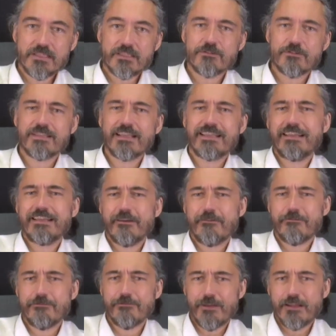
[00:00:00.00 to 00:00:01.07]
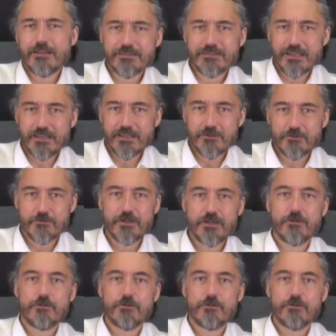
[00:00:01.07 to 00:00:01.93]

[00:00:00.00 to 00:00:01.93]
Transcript: So suddenly I felt angry,